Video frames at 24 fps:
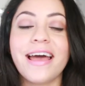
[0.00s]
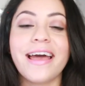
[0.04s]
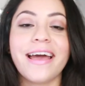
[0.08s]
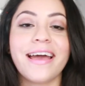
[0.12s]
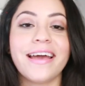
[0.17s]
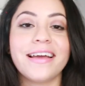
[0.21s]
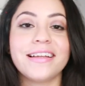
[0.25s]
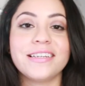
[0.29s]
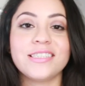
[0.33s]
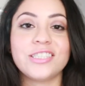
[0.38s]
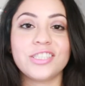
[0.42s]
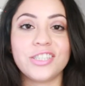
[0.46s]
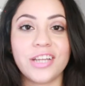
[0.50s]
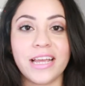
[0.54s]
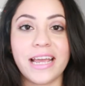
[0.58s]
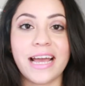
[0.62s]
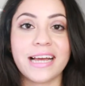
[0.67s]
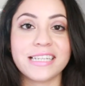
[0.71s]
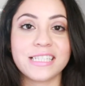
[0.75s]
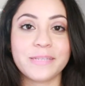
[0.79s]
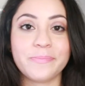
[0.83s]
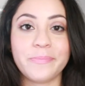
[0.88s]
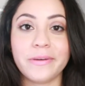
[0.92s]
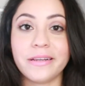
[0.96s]
and she
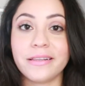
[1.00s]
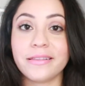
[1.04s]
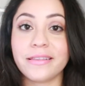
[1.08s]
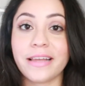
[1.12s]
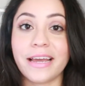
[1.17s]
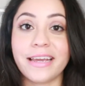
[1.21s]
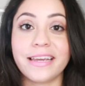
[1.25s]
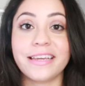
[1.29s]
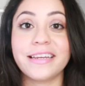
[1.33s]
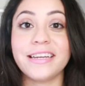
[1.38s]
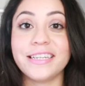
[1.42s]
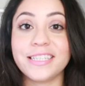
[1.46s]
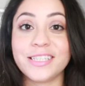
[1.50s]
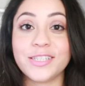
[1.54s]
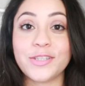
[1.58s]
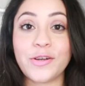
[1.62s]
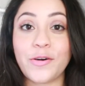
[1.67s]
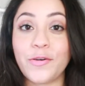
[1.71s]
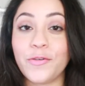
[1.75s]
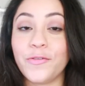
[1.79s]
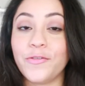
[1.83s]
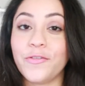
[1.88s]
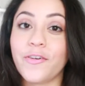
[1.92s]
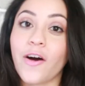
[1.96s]
has been liking it
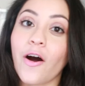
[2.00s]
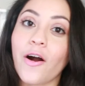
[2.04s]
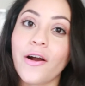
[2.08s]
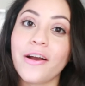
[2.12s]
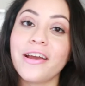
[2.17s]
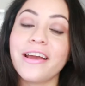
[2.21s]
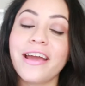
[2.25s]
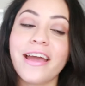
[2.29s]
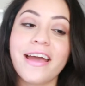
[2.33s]
so far